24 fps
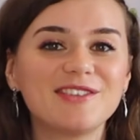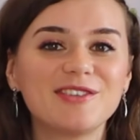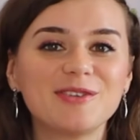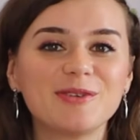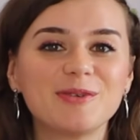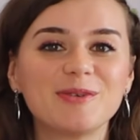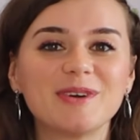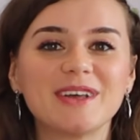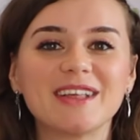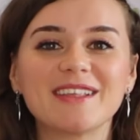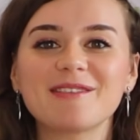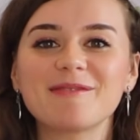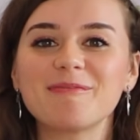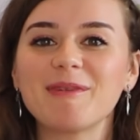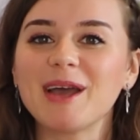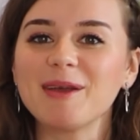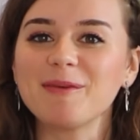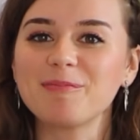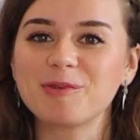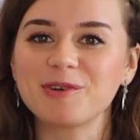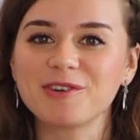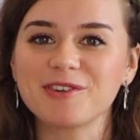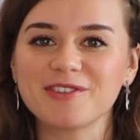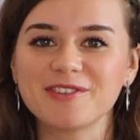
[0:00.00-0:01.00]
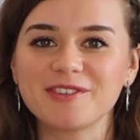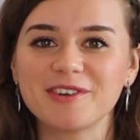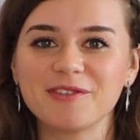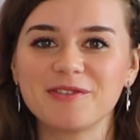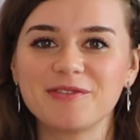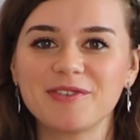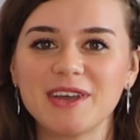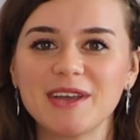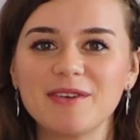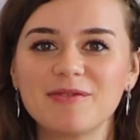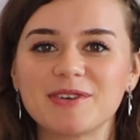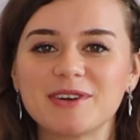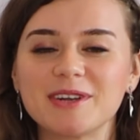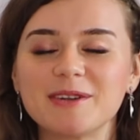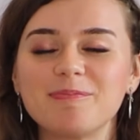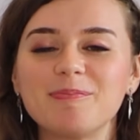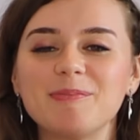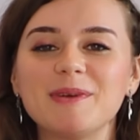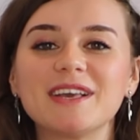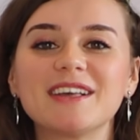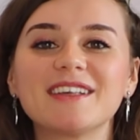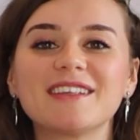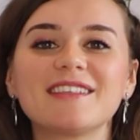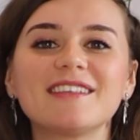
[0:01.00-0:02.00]
2 is my personal favorite
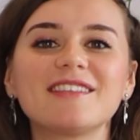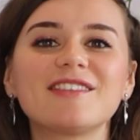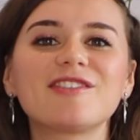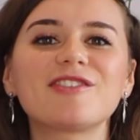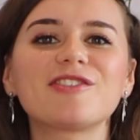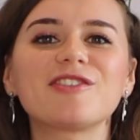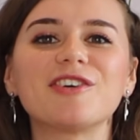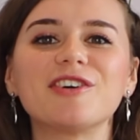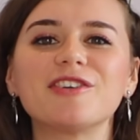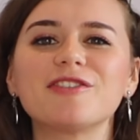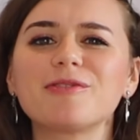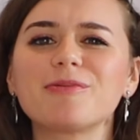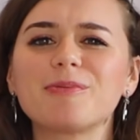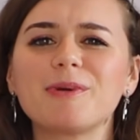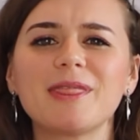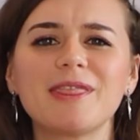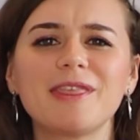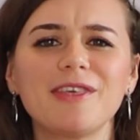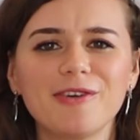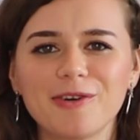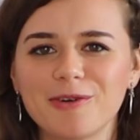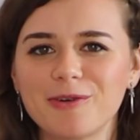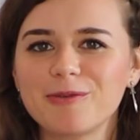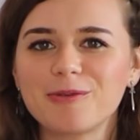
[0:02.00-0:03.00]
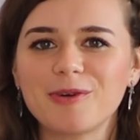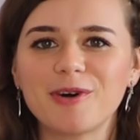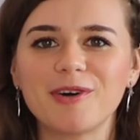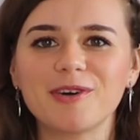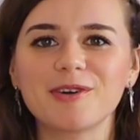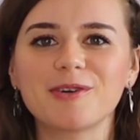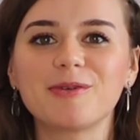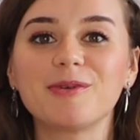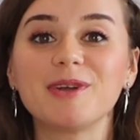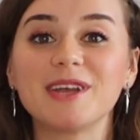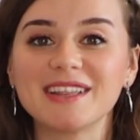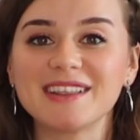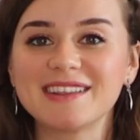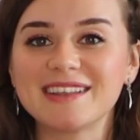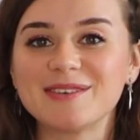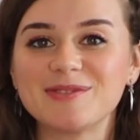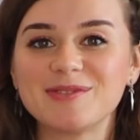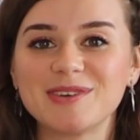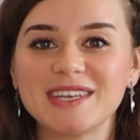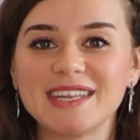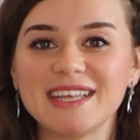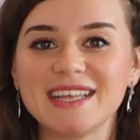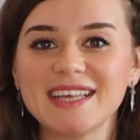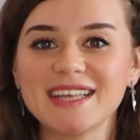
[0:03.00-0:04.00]
because it starts with your raw
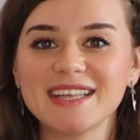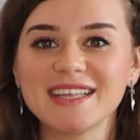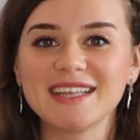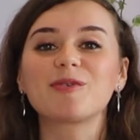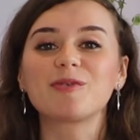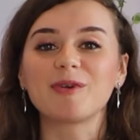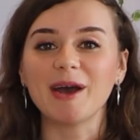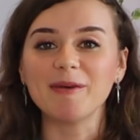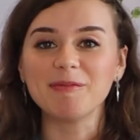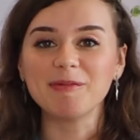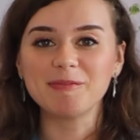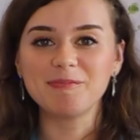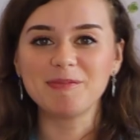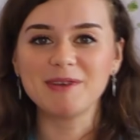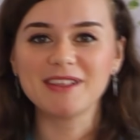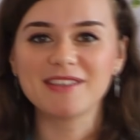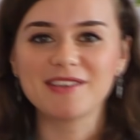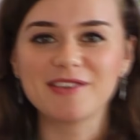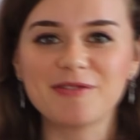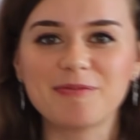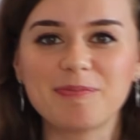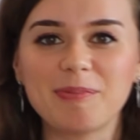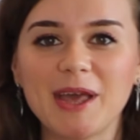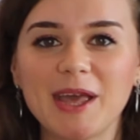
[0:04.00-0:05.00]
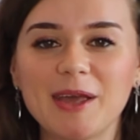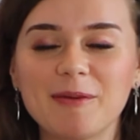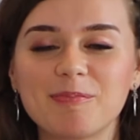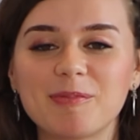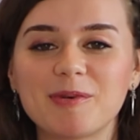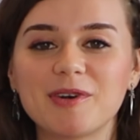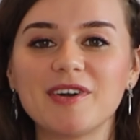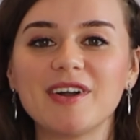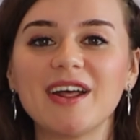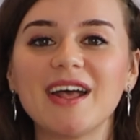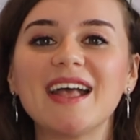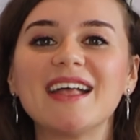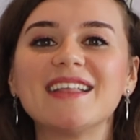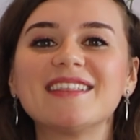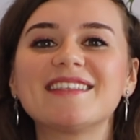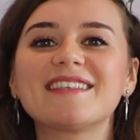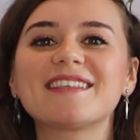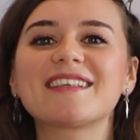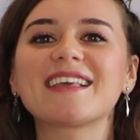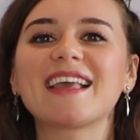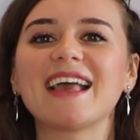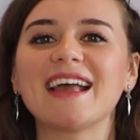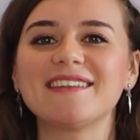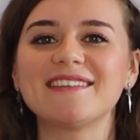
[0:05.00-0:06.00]
creativity. Grab a piece of paper and
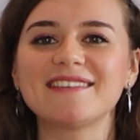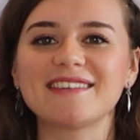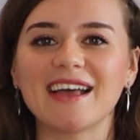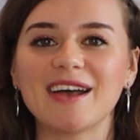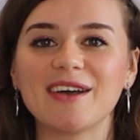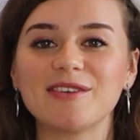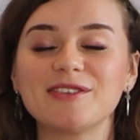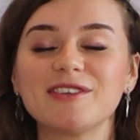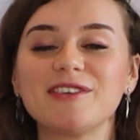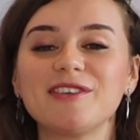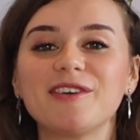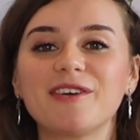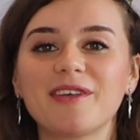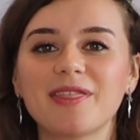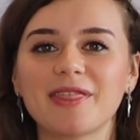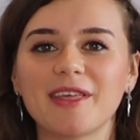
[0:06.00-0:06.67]
sketch out your